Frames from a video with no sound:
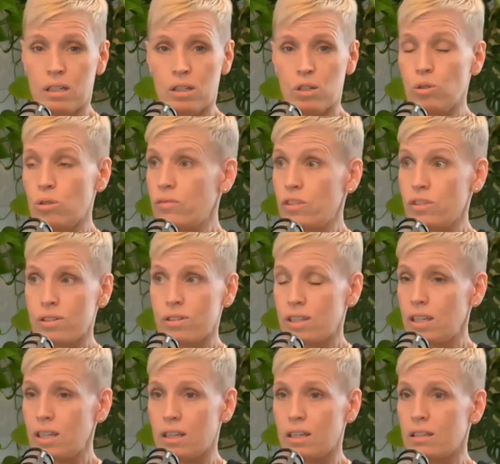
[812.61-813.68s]
Who have you
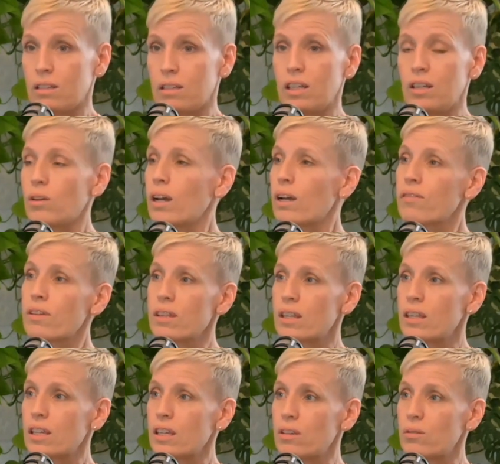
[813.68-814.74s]
seen?
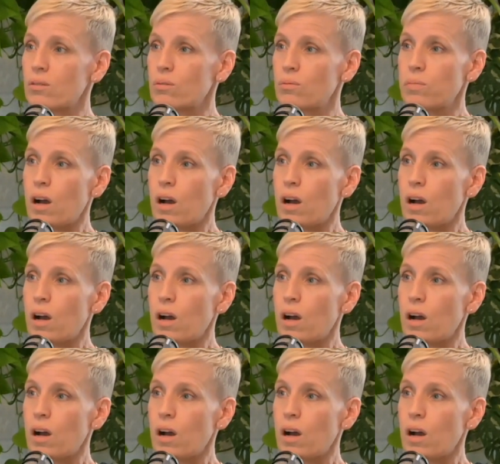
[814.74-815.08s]
Everything that you